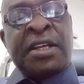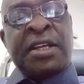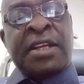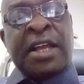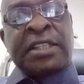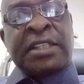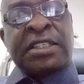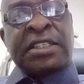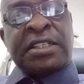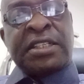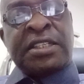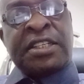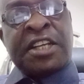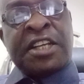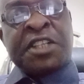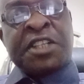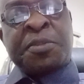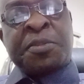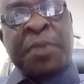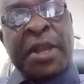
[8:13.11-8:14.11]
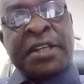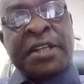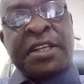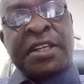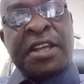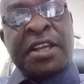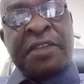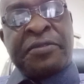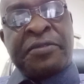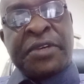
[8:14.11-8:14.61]
That
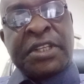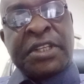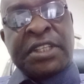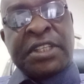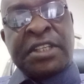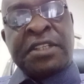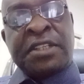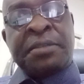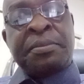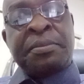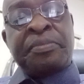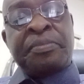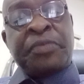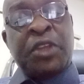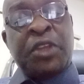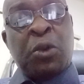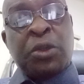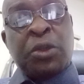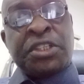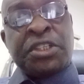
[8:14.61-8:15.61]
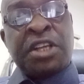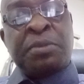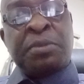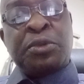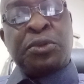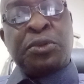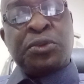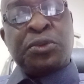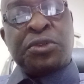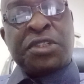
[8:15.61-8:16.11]
despite everything, he was
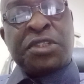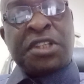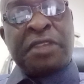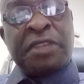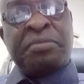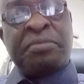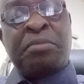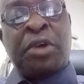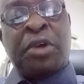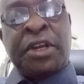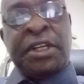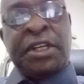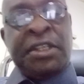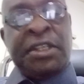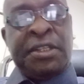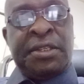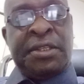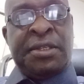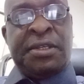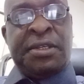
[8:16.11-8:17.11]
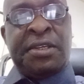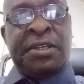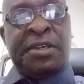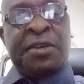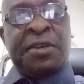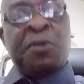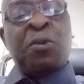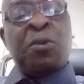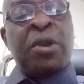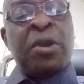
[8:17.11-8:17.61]
able to save money
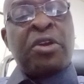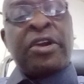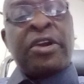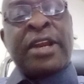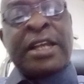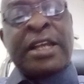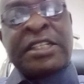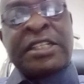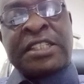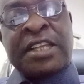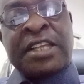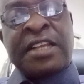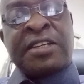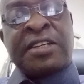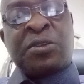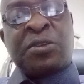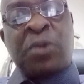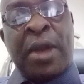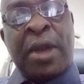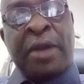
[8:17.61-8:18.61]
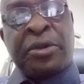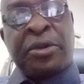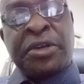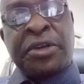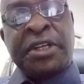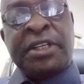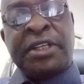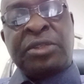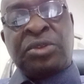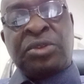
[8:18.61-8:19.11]
when other states were
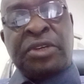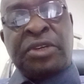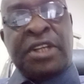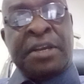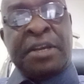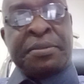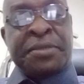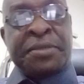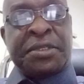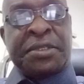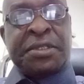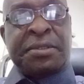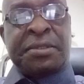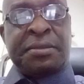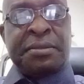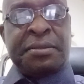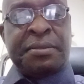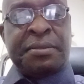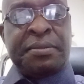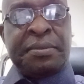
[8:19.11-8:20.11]
running into debts.